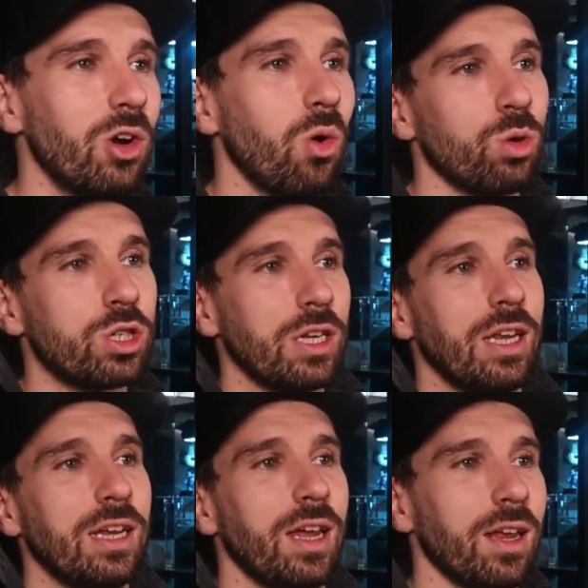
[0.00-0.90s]
All she
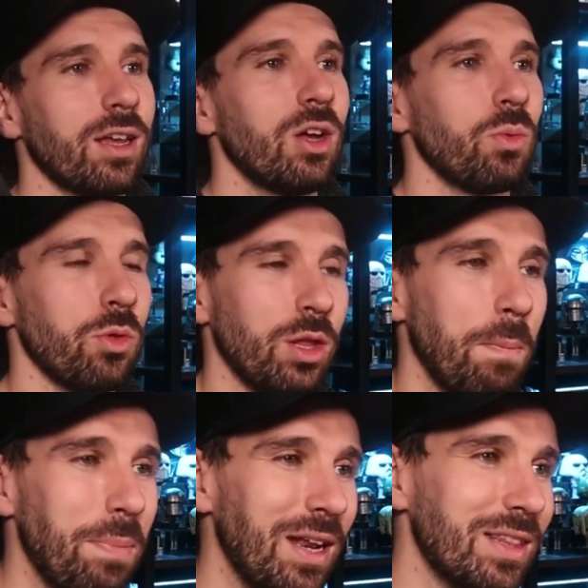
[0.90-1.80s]
needed was the
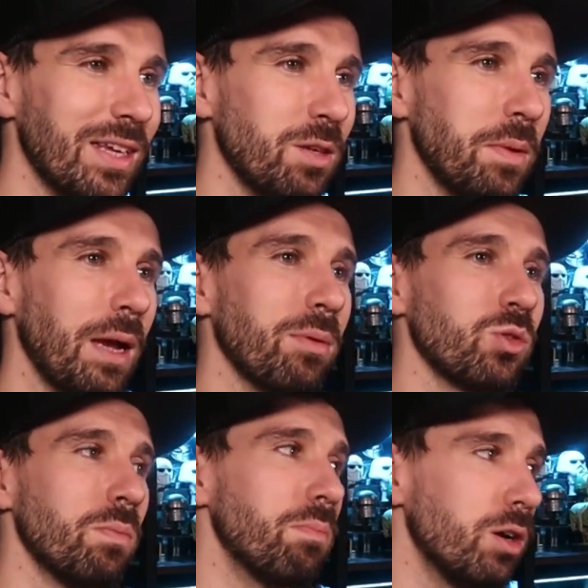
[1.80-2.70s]
ability to be able to
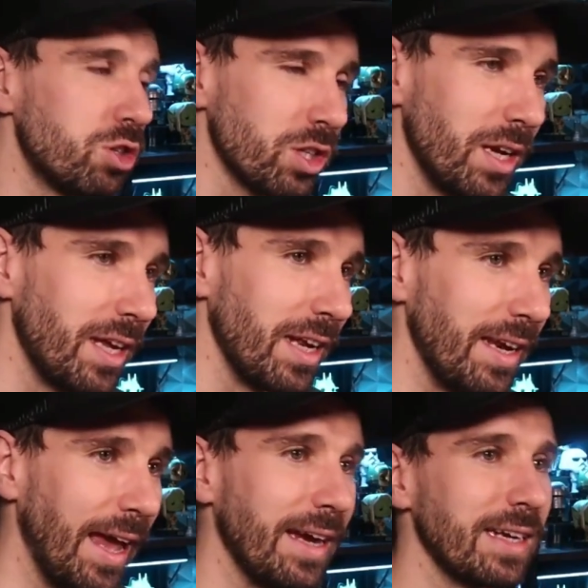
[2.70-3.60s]
emotionally
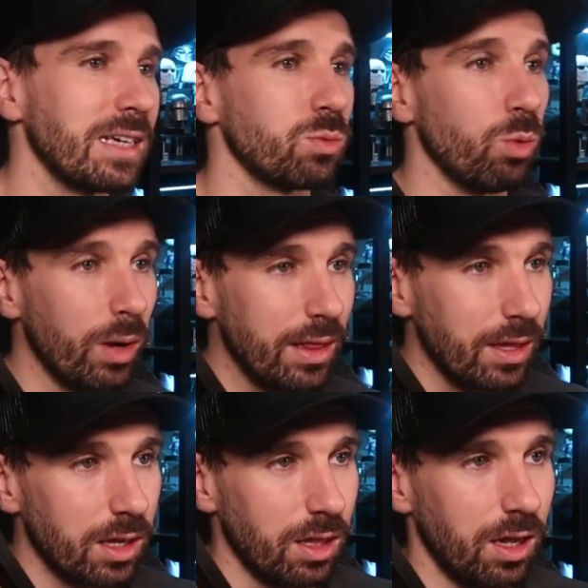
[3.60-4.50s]
connect with
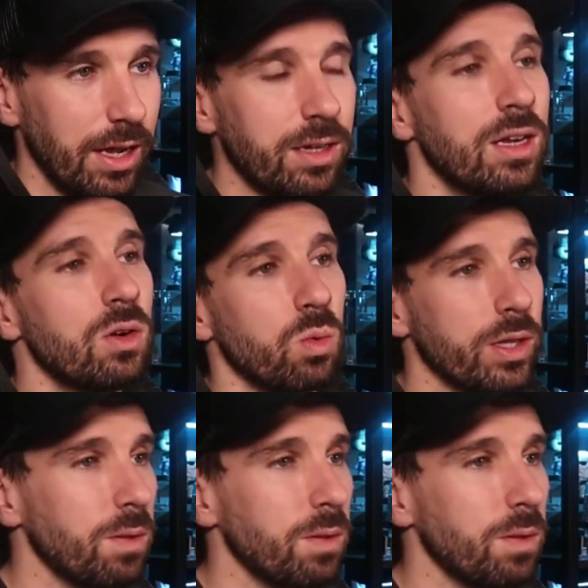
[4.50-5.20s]
the client, with the